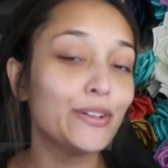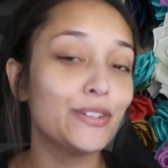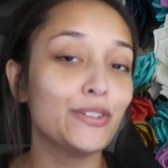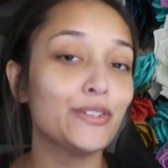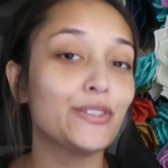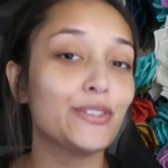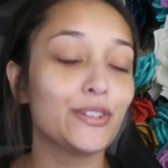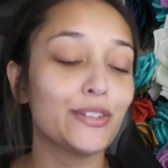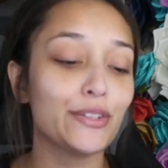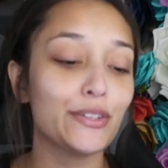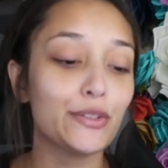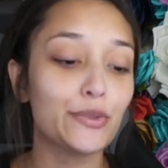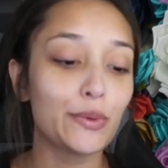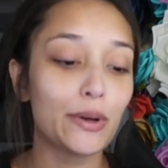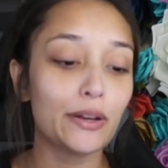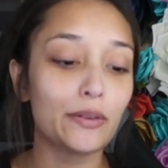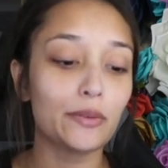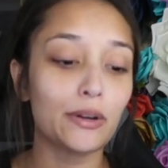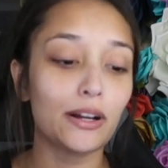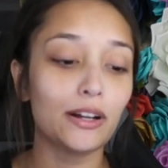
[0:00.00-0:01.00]
used to use
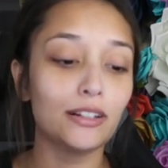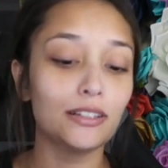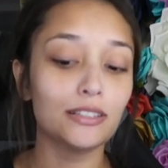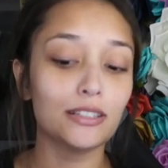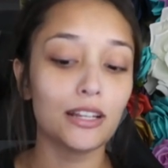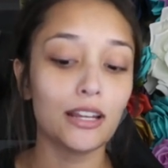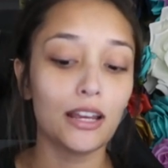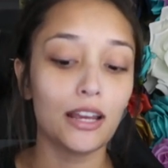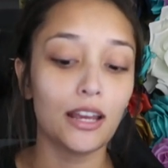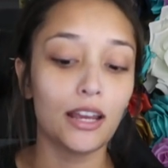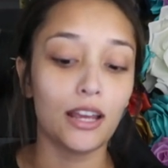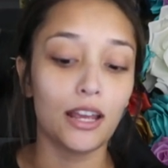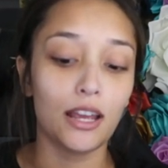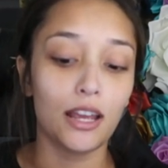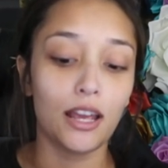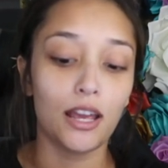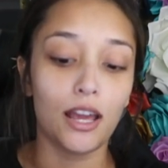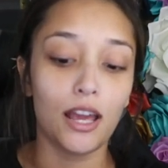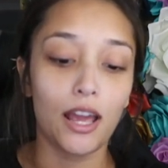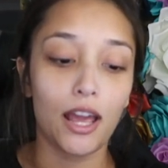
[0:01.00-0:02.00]
Wet n Wild.
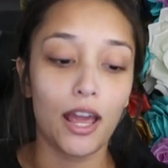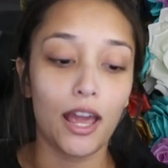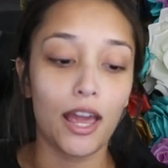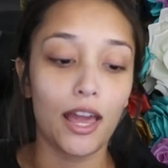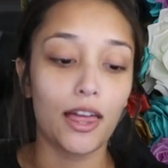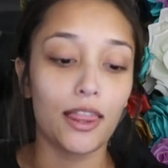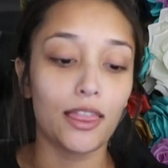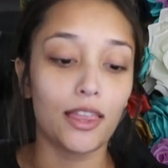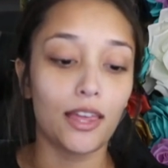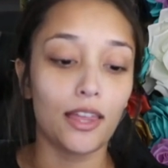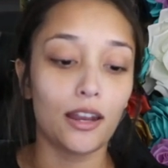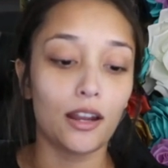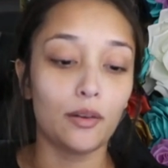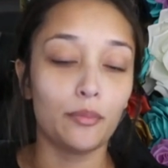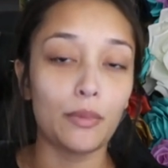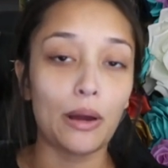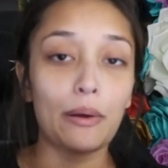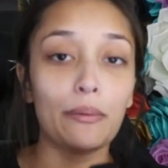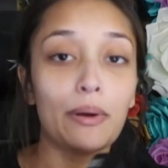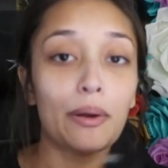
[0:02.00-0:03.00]
And then
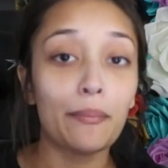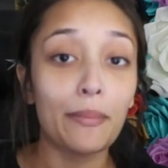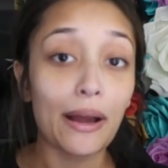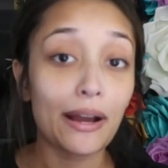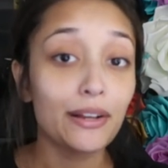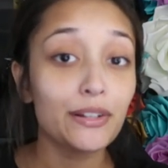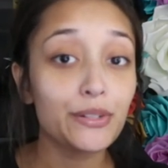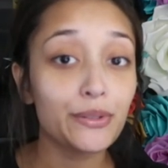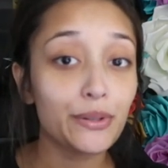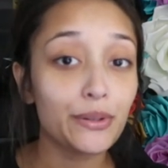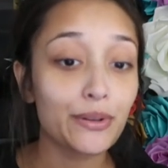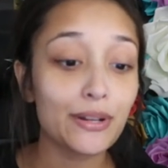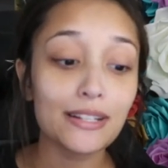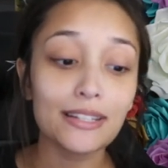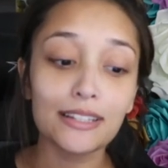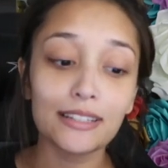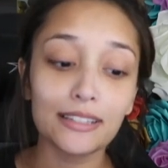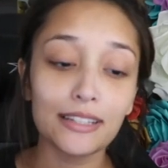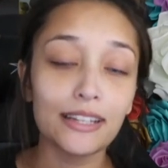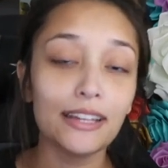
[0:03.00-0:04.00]
I went back to it
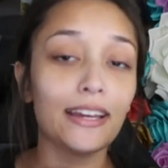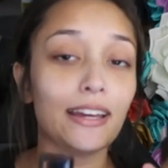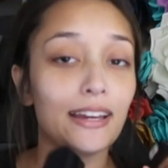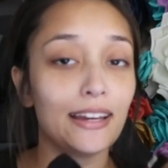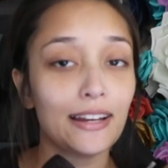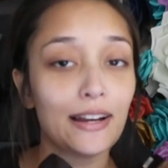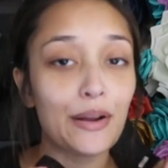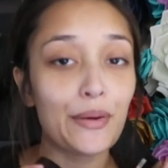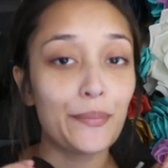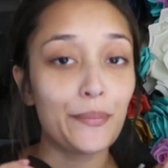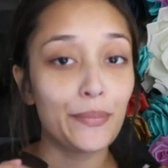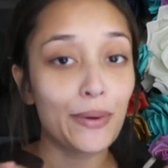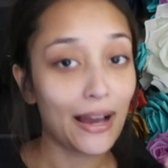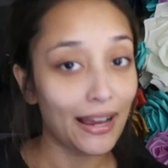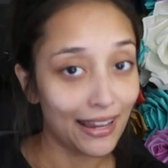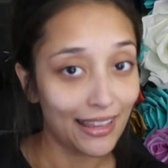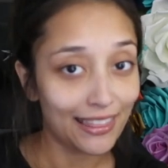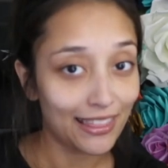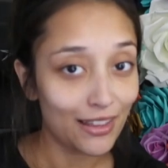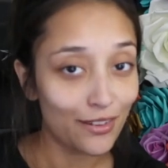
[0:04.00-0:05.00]
recently and I'm
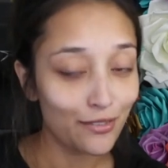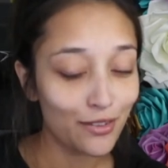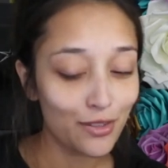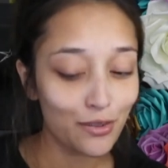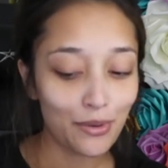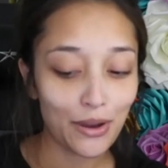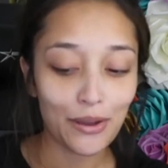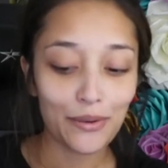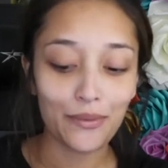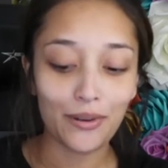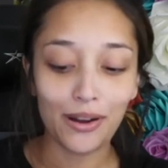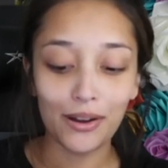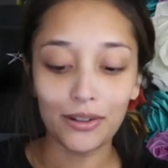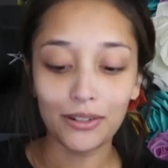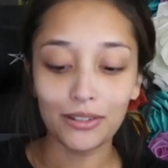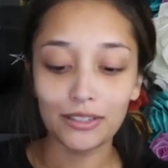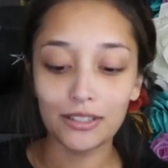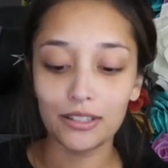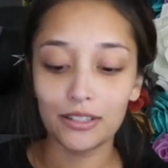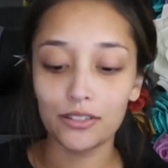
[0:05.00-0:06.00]
back in love with Wet n
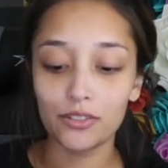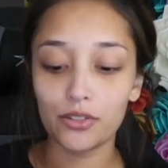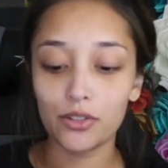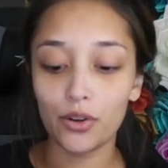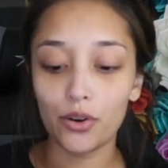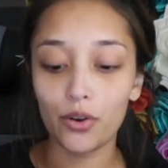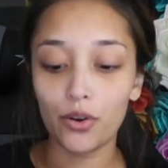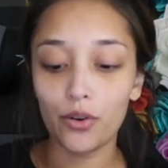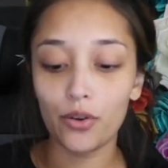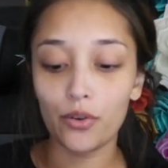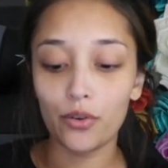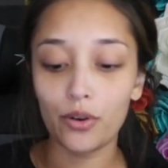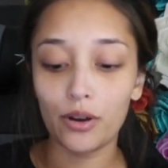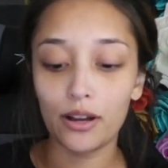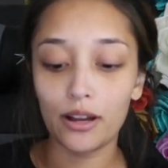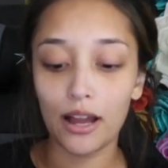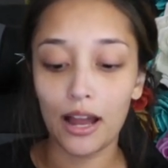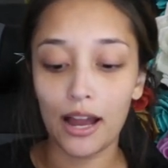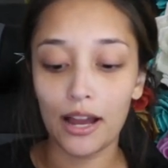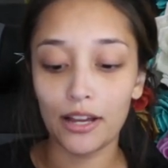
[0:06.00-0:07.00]
Wild. So
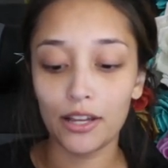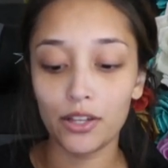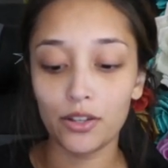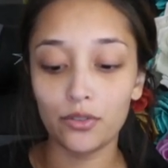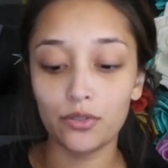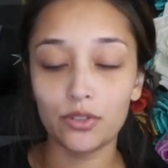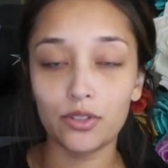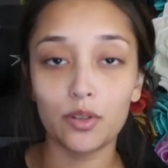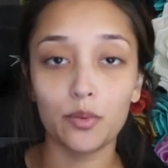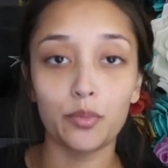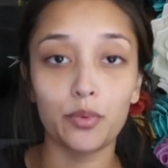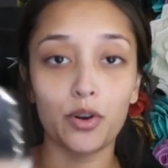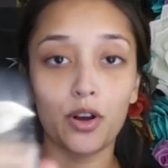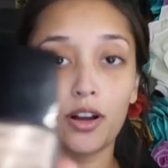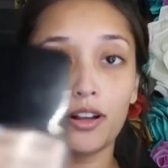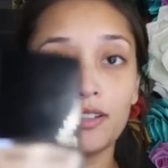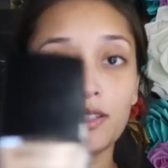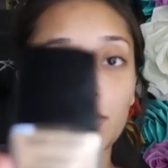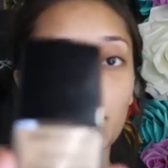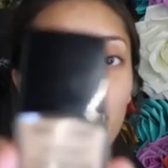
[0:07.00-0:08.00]
I use the
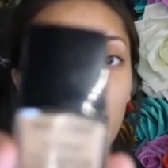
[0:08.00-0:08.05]
Bronze